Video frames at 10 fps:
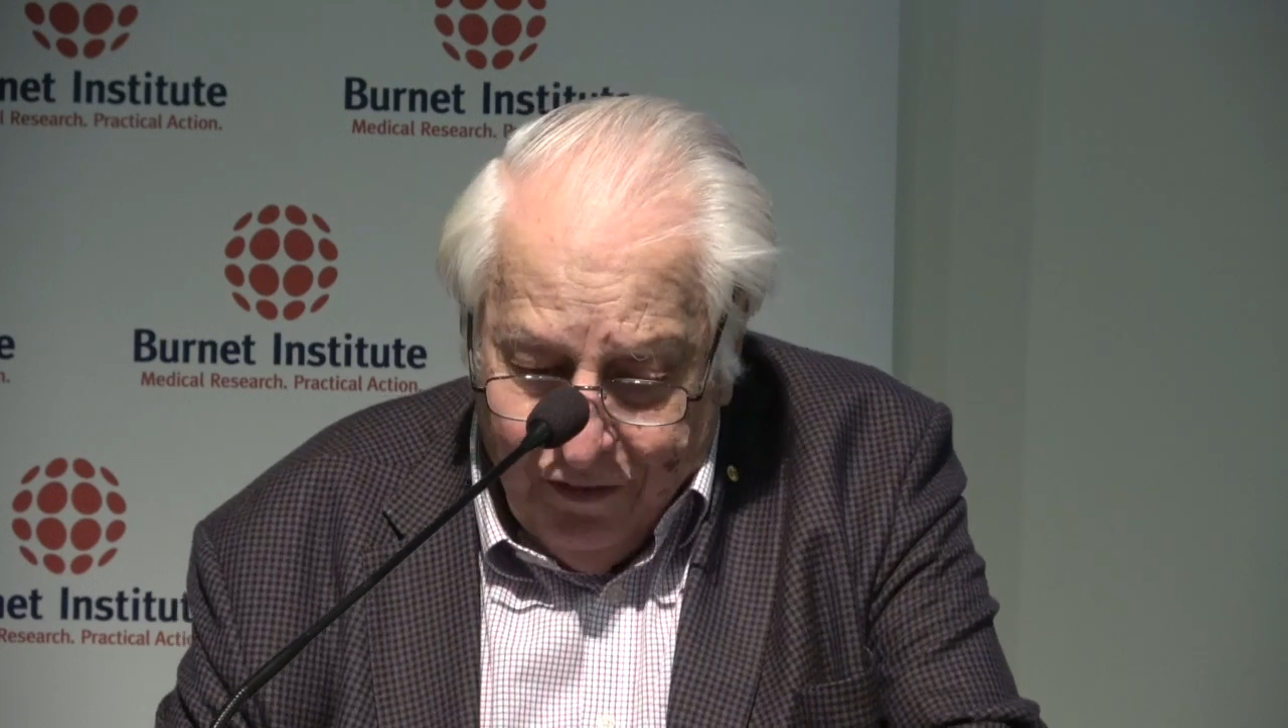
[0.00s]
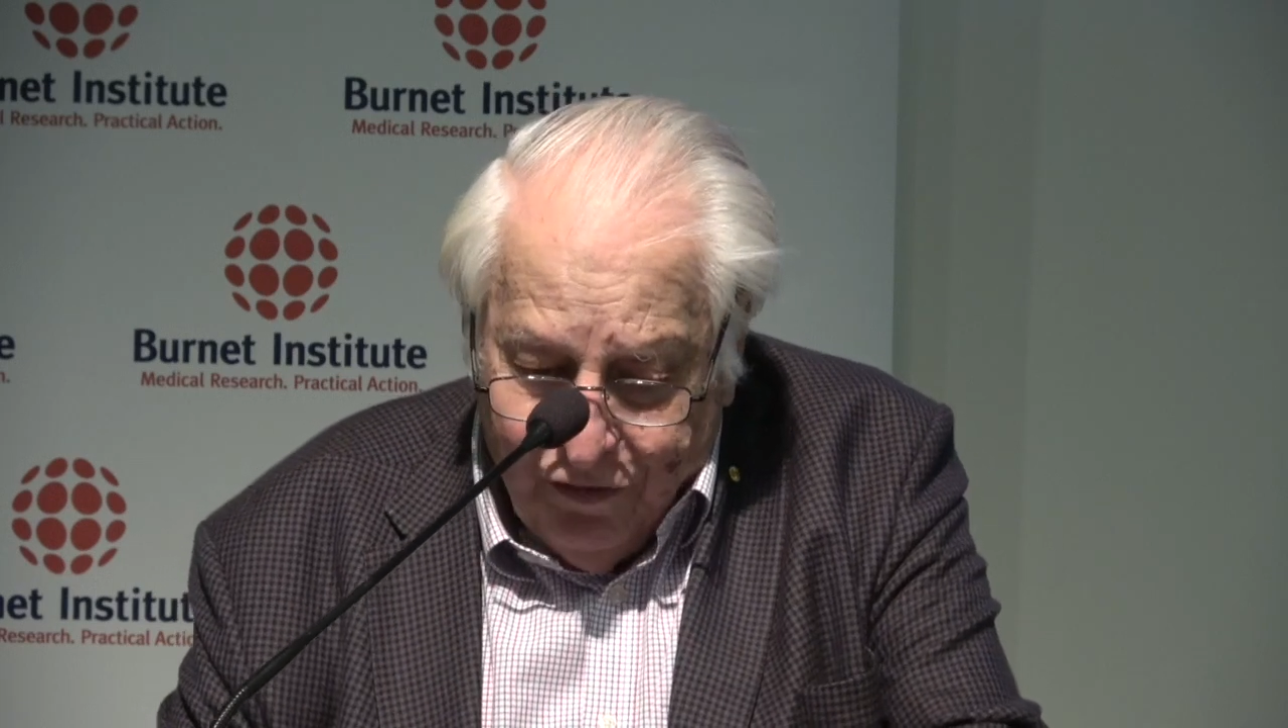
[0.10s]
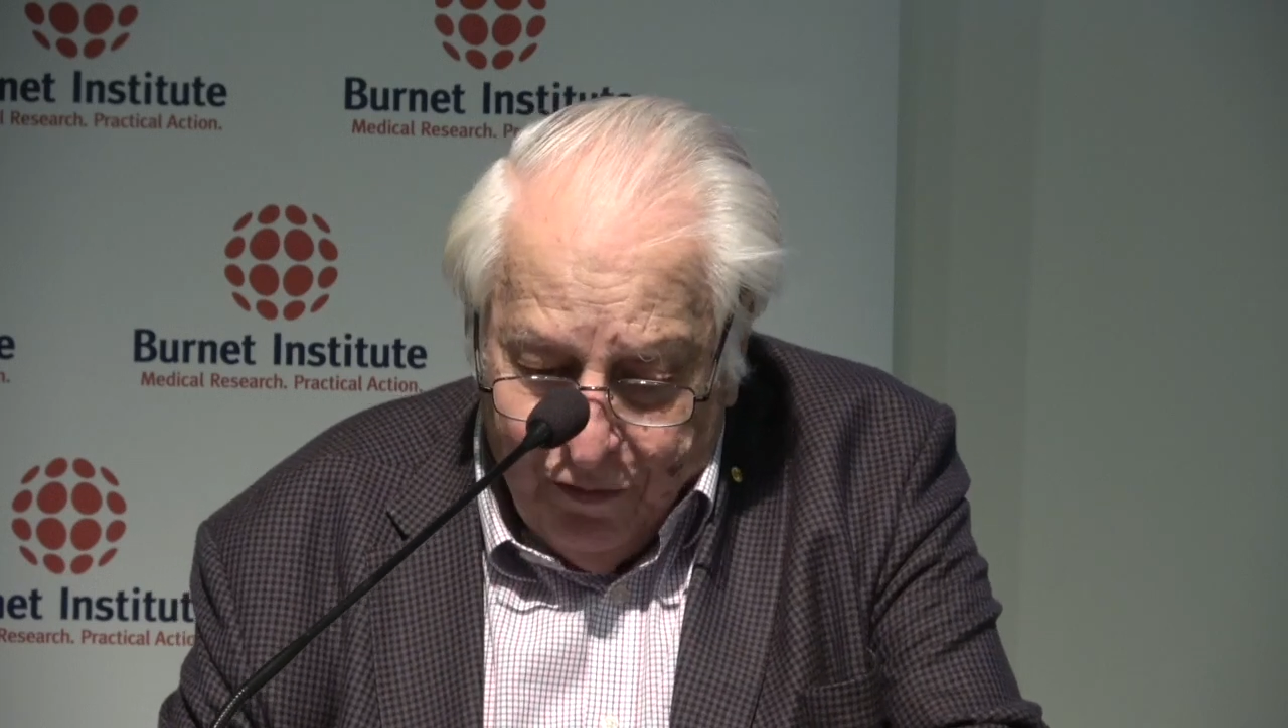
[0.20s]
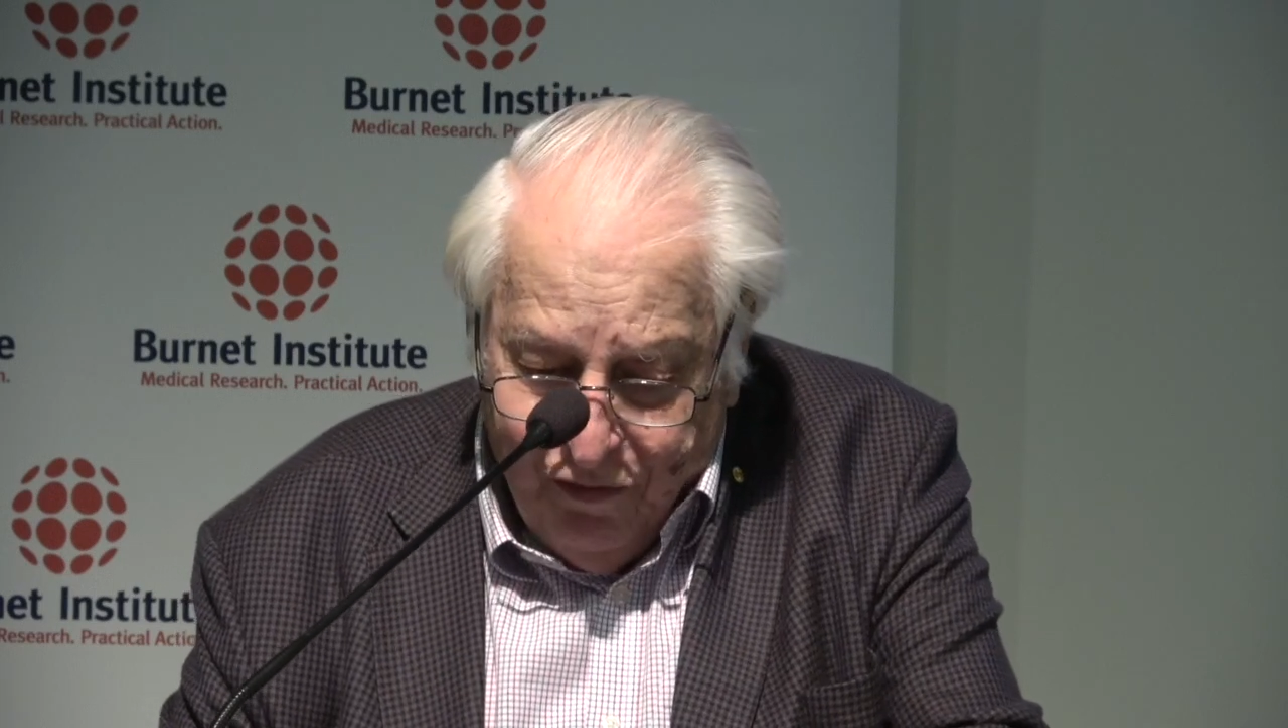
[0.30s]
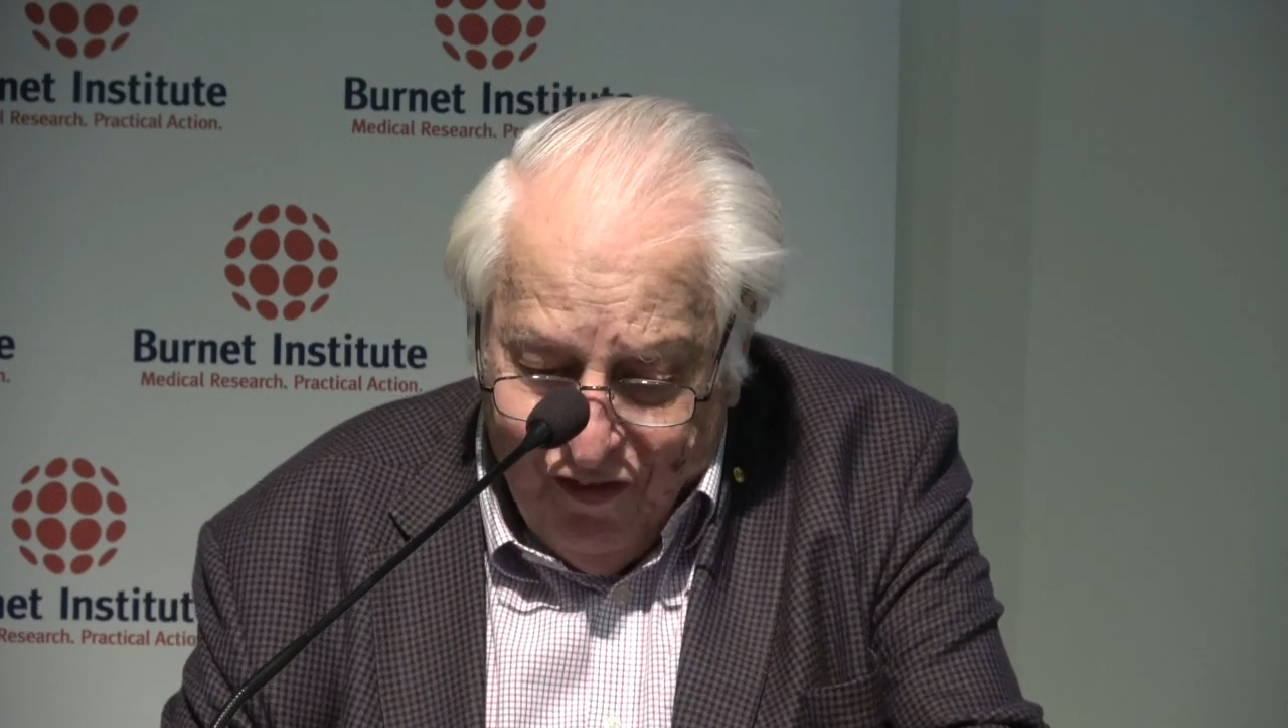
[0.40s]
of
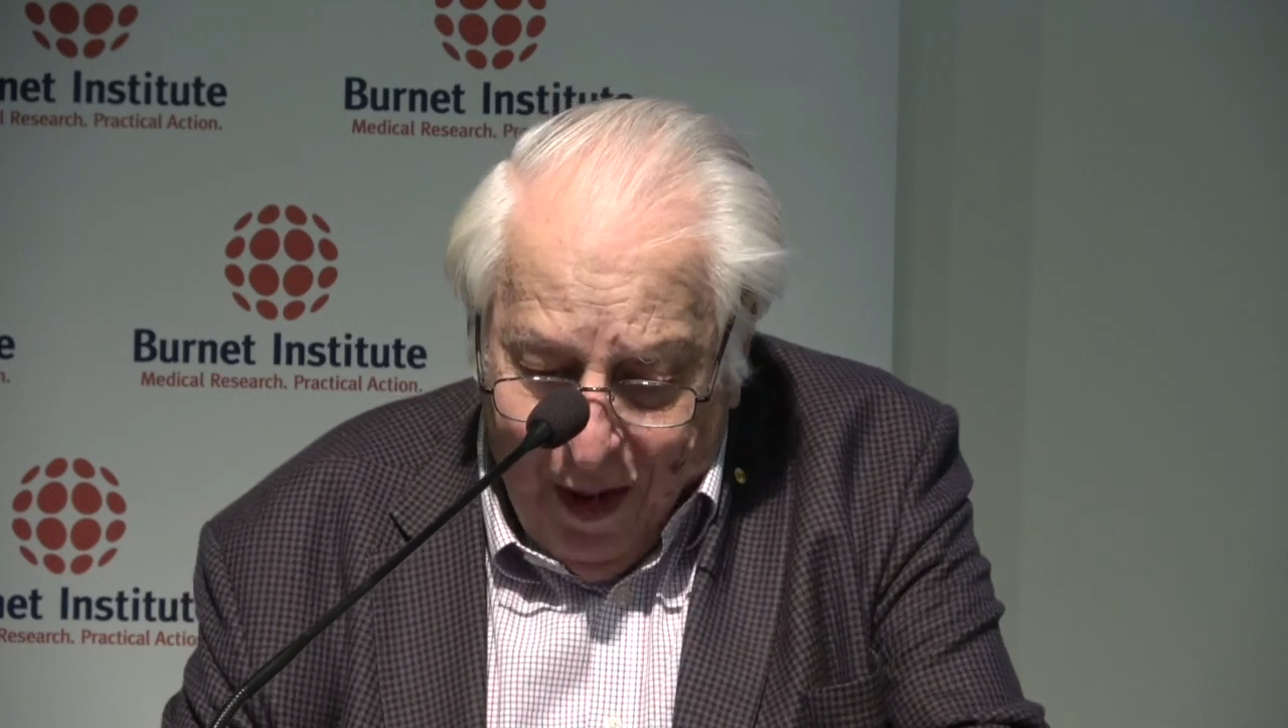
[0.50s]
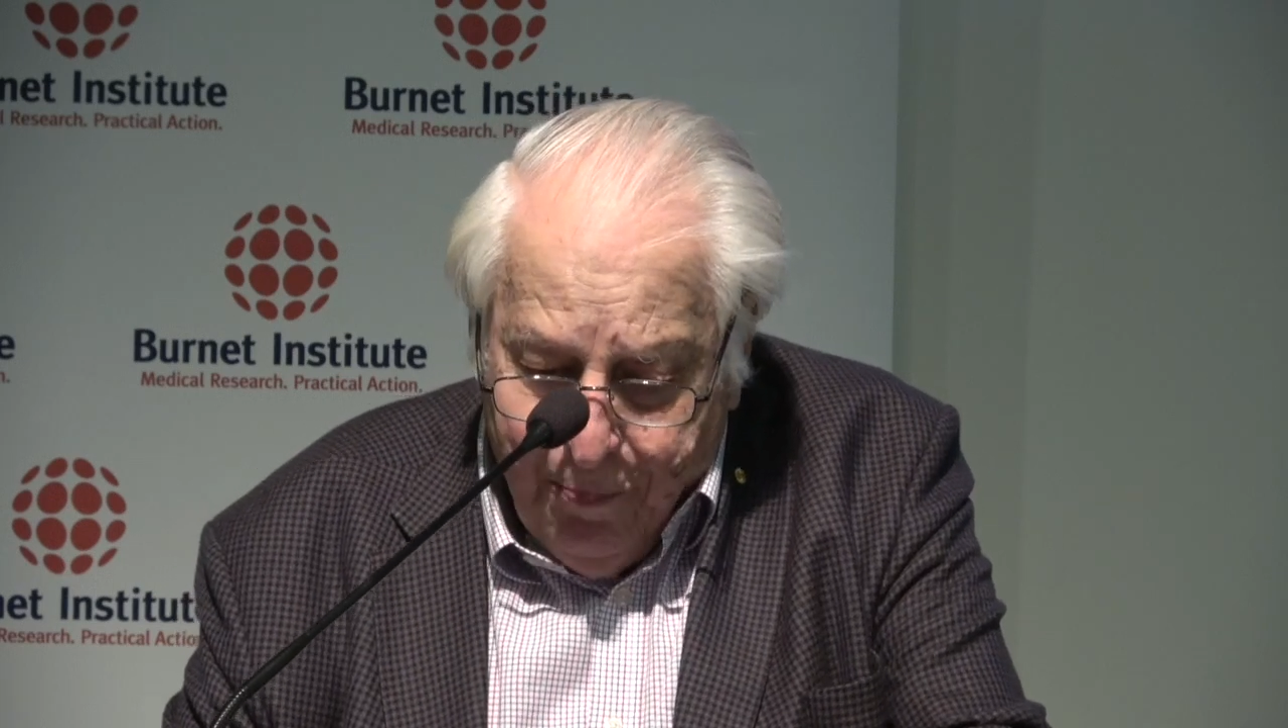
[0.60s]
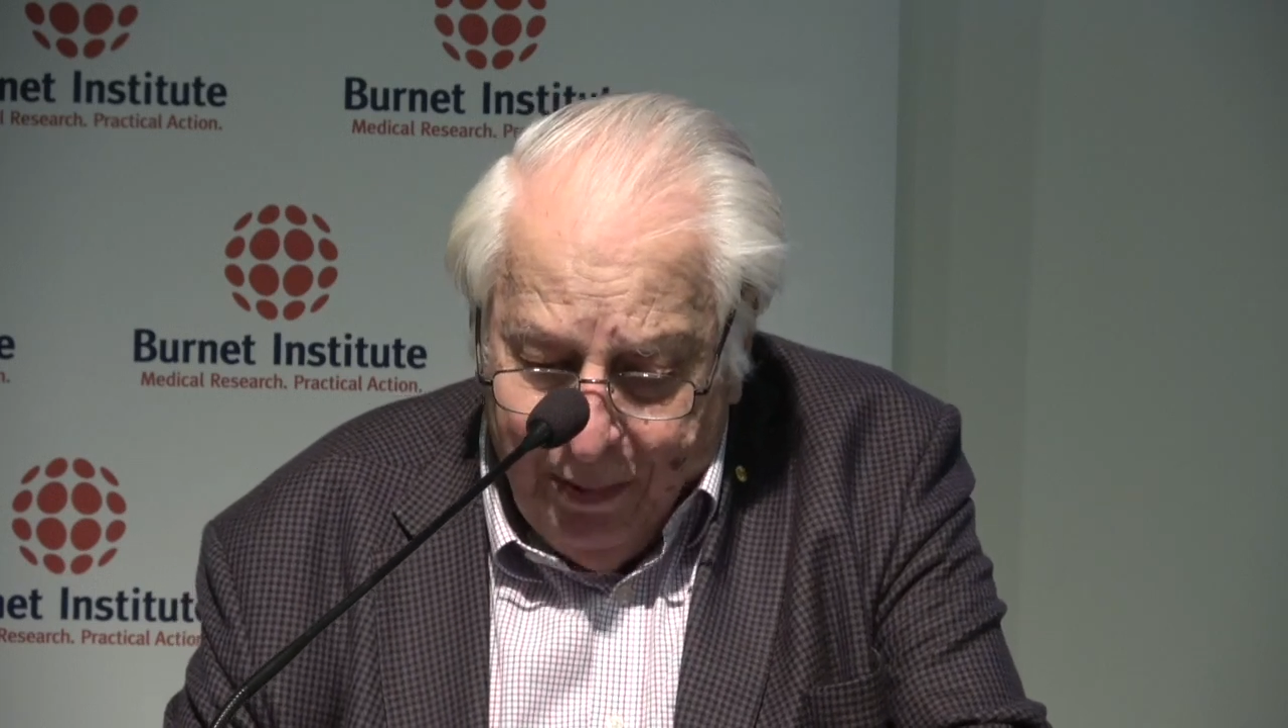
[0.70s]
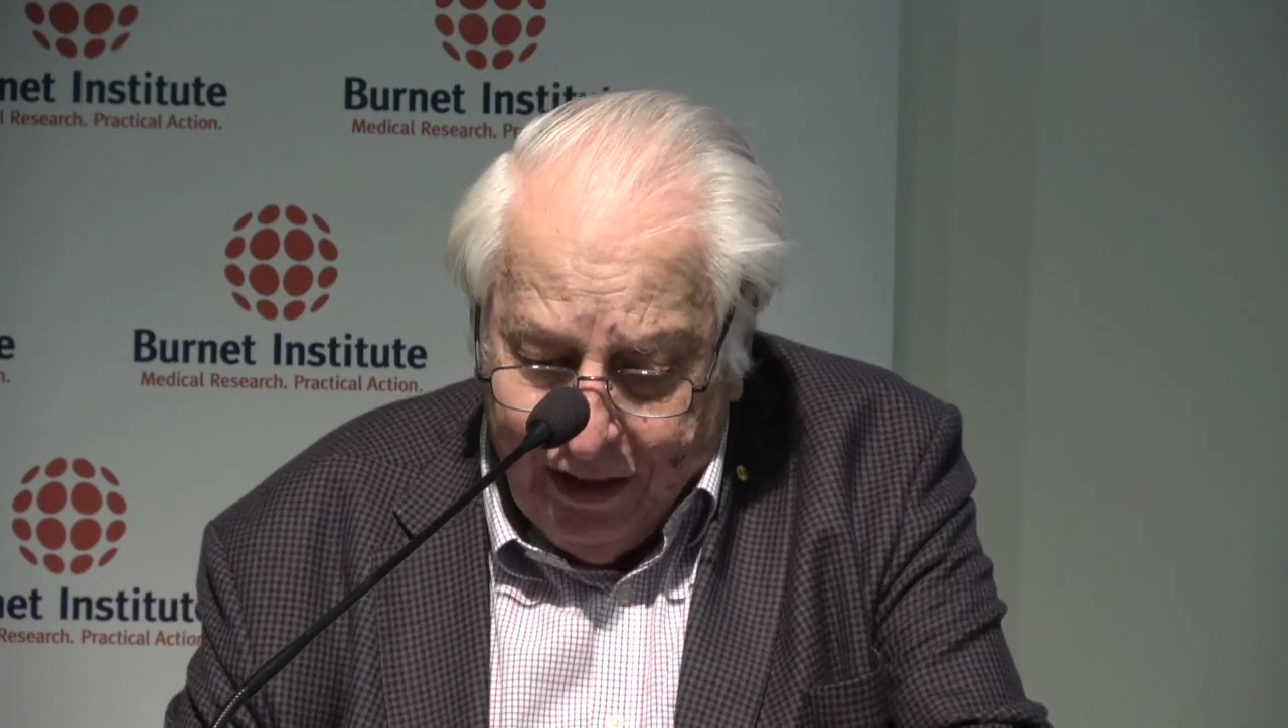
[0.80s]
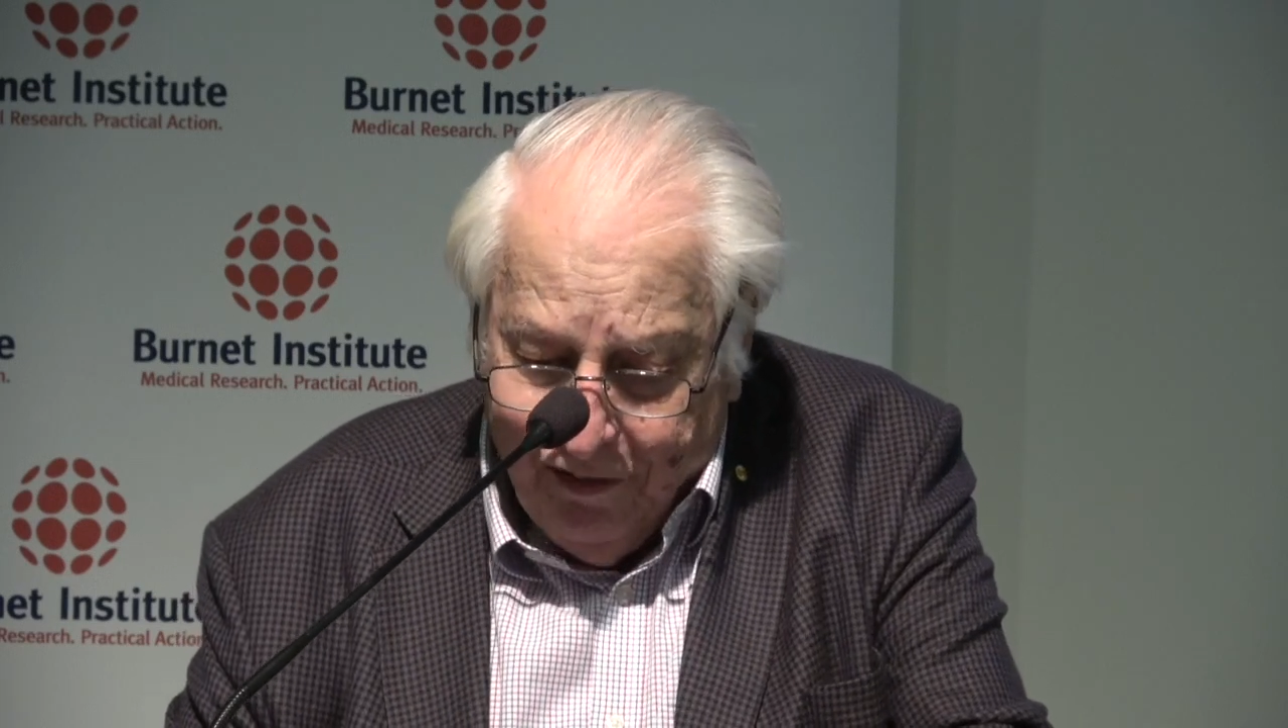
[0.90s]
the fabric